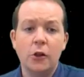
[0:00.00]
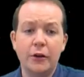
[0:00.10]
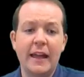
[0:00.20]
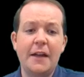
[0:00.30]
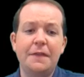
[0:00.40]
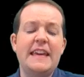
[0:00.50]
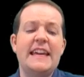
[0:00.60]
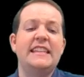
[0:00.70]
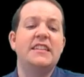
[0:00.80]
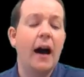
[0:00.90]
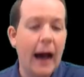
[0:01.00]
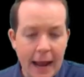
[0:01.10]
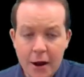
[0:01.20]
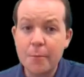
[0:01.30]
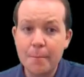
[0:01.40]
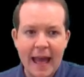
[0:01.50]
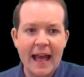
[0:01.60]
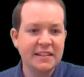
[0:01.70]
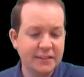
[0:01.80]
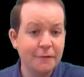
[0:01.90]
looking at the entire
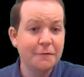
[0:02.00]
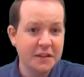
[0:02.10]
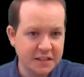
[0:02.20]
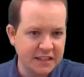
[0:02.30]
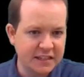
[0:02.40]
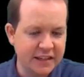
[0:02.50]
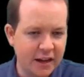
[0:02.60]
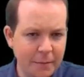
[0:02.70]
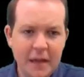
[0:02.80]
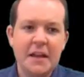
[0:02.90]
mass of the system,